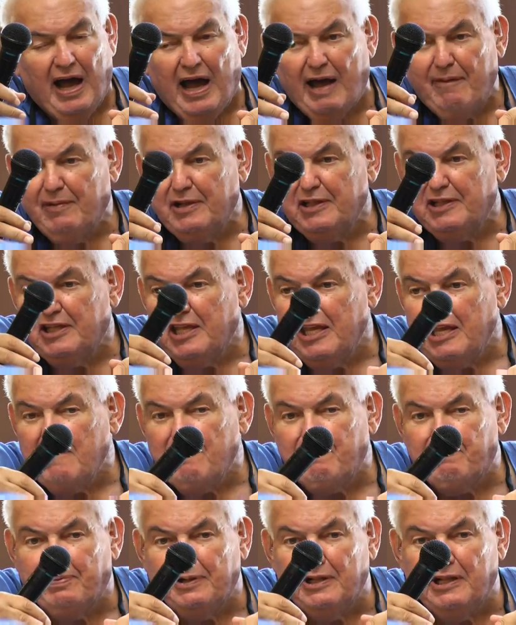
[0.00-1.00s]
I'm a
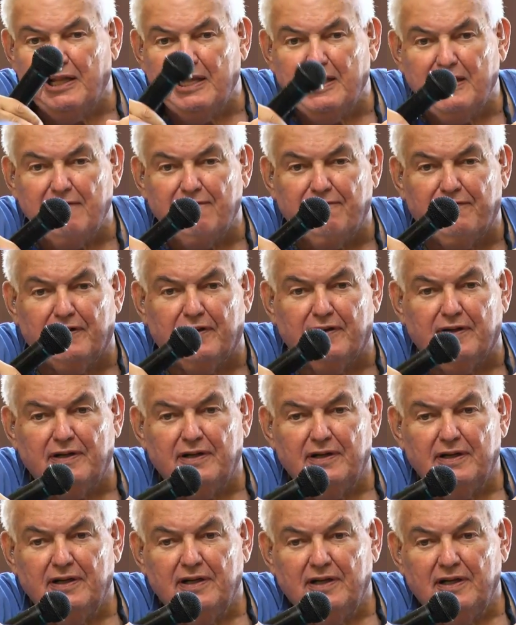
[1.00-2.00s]
deep believer
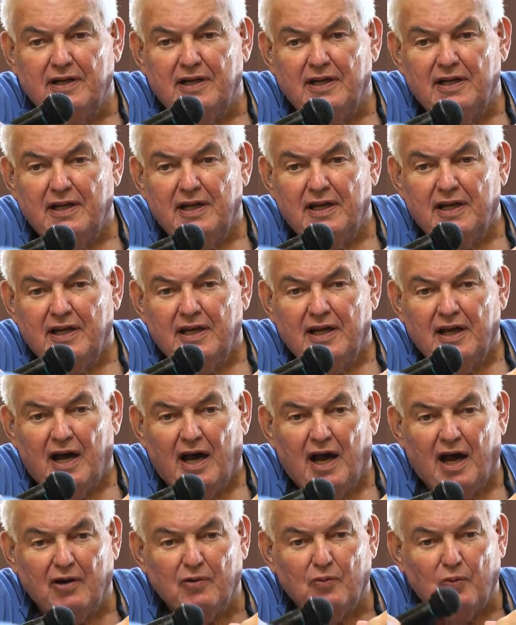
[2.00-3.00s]

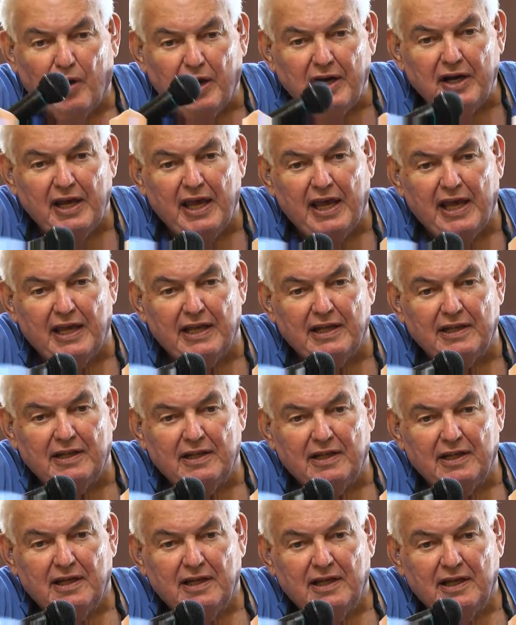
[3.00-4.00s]
on one hand
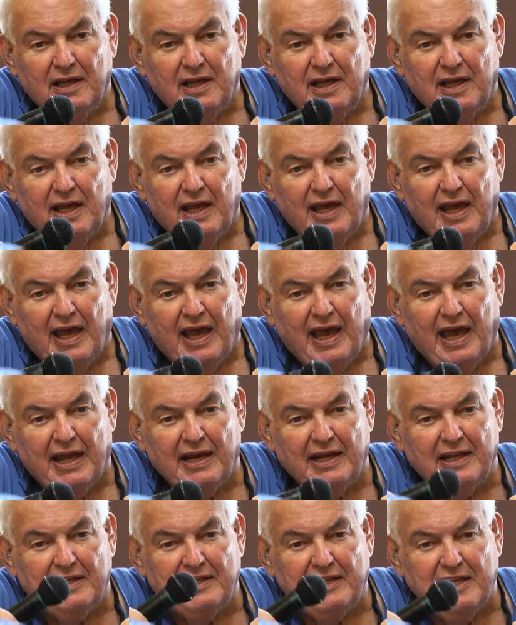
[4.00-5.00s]
and
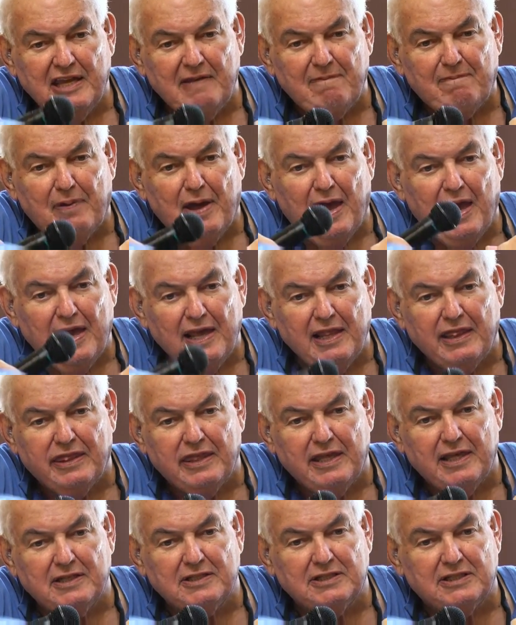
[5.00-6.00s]
a deep
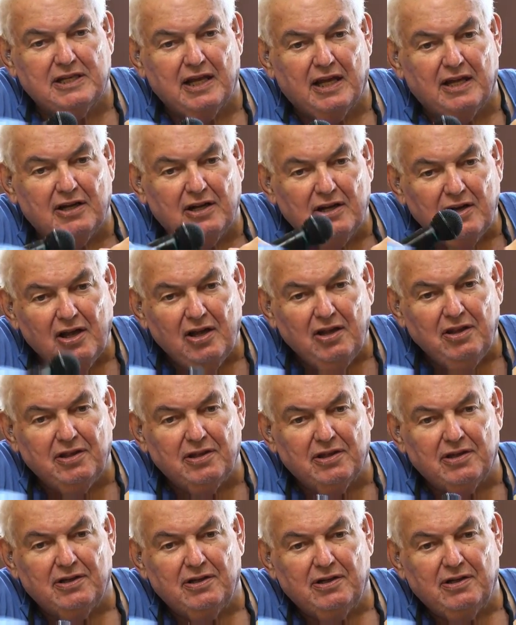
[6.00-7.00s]
atheist on
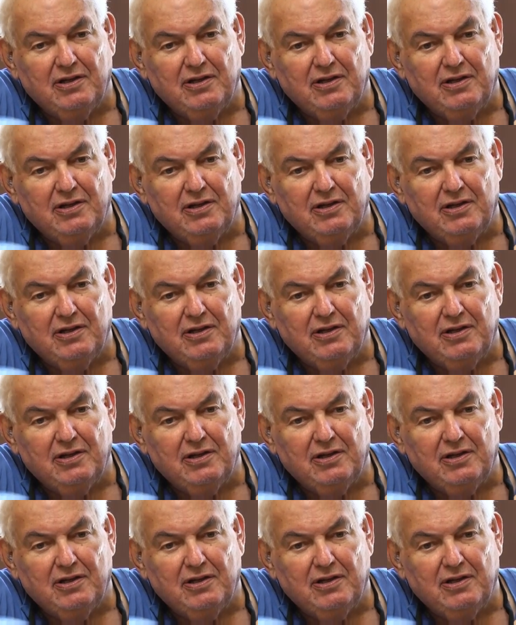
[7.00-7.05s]
another.